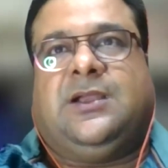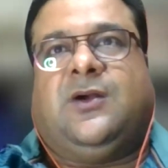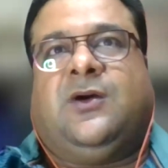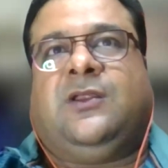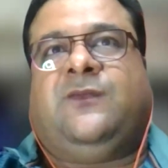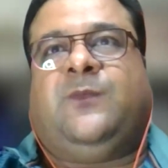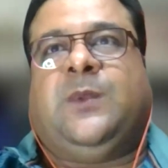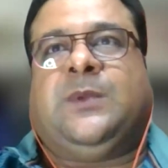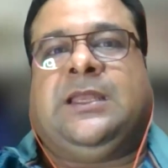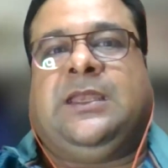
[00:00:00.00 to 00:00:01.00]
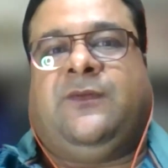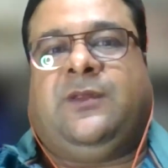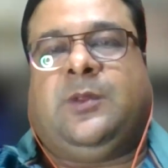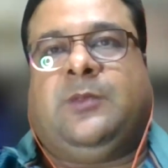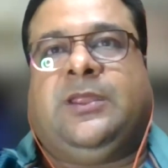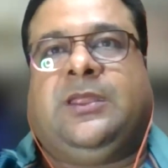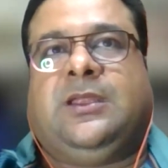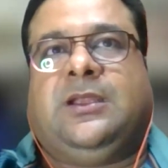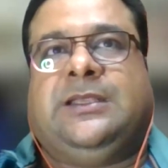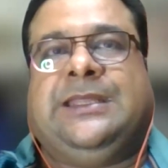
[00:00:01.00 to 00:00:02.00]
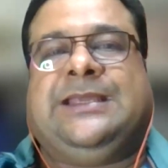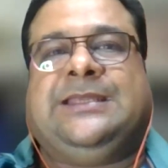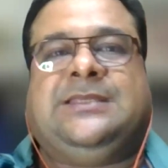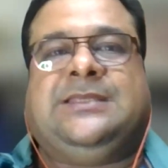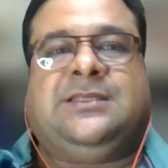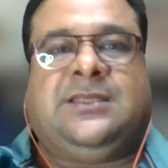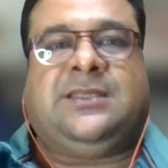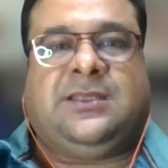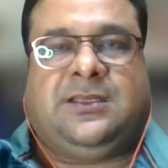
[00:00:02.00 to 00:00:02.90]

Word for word: or if people are leaving maybe decreasing the